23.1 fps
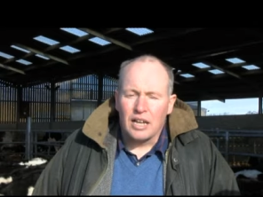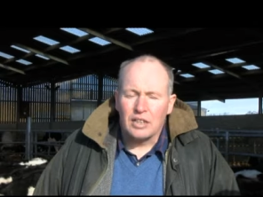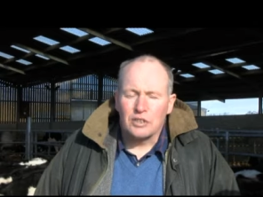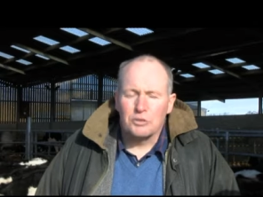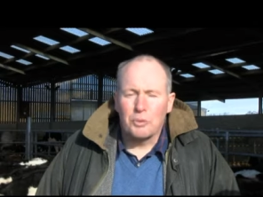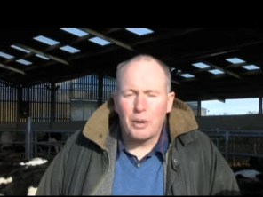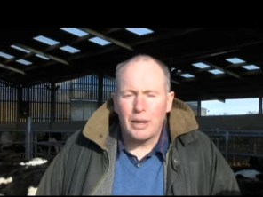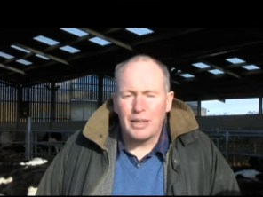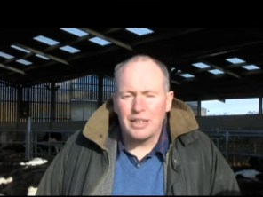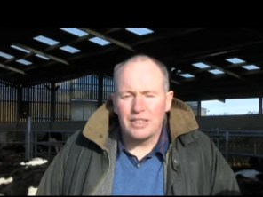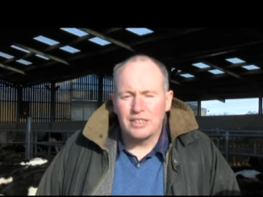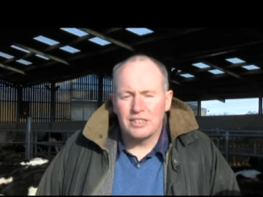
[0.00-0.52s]

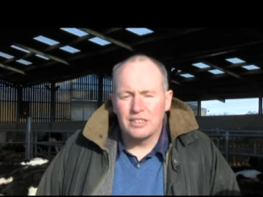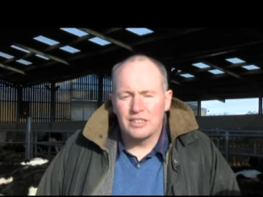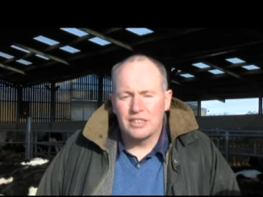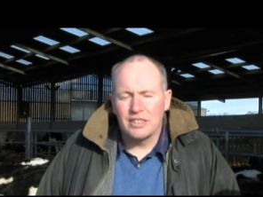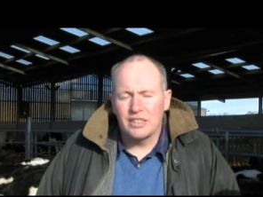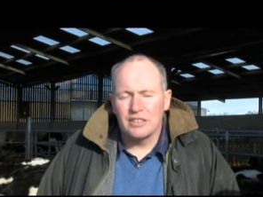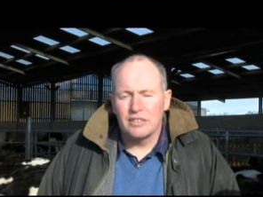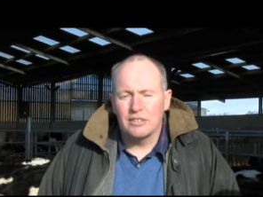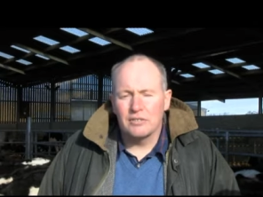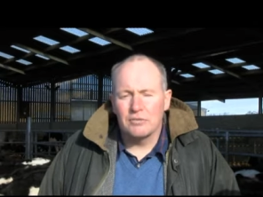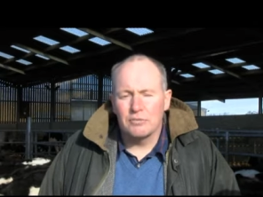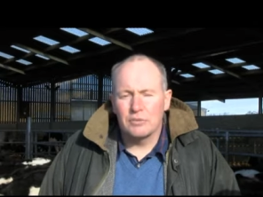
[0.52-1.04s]
As well as
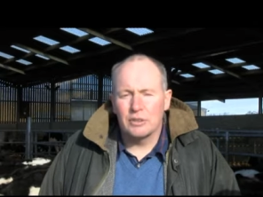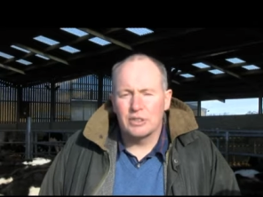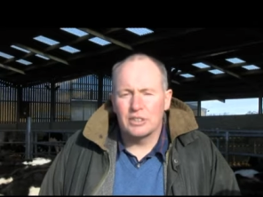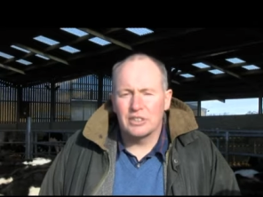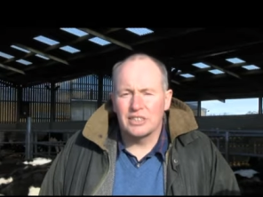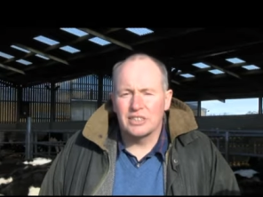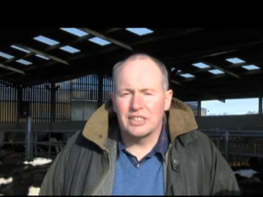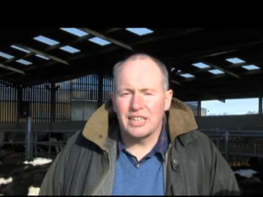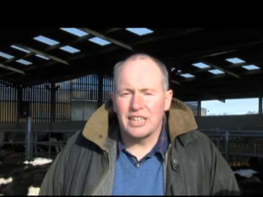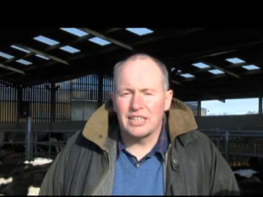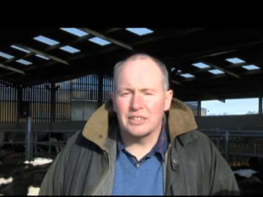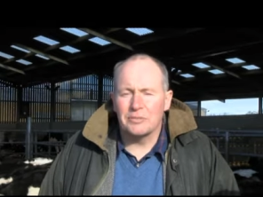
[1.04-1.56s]
the
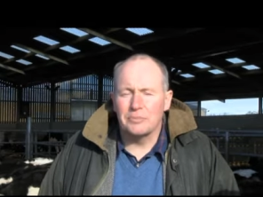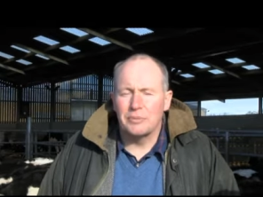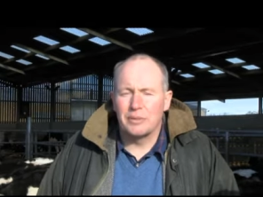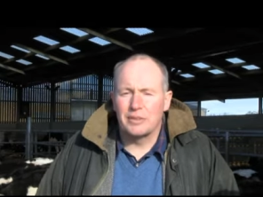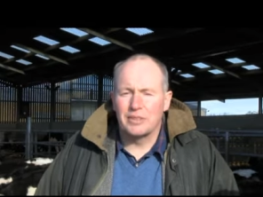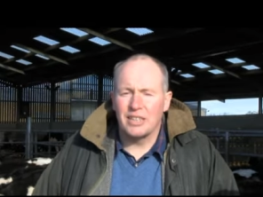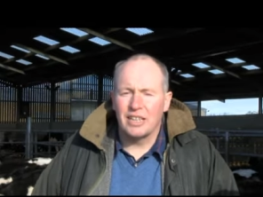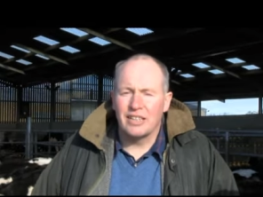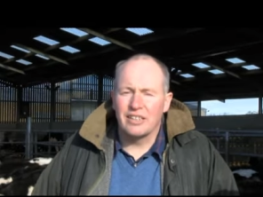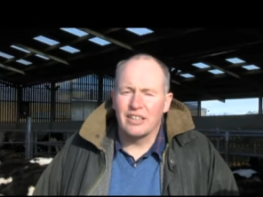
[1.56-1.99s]
risk assessment,